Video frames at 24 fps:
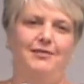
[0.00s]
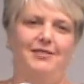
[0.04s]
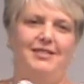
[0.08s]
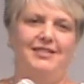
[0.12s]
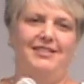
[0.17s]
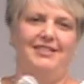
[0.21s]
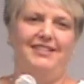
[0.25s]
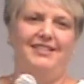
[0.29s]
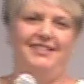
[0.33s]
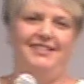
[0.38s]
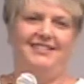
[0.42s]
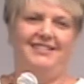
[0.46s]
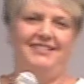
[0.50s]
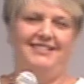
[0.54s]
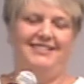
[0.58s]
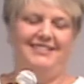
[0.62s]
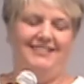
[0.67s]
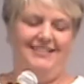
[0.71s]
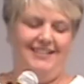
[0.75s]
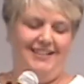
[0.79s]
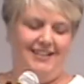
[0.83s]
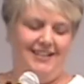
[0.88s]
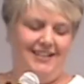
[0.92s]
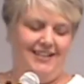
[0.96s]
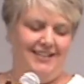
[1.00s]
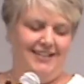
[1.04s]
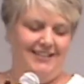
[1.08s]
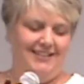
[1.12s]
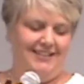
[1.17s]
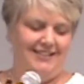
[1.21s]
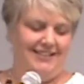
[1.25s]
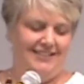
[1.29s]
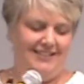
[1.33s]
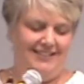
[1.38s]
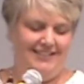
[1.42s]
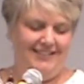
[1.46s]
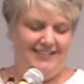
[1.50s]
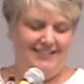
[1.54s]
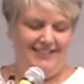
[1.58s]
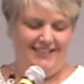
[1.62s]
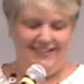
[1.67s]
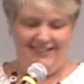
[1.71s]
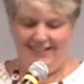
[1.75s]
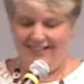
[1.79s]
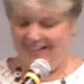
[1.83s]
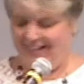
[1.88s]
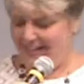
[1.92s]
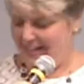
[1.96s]
isn't it? It is.
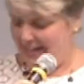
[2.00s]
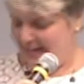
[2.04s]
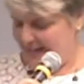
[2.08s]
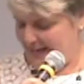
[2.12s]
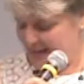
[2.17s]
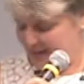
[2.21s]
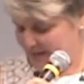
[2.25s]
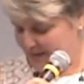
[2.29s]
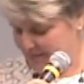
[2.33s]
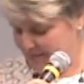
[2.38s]
And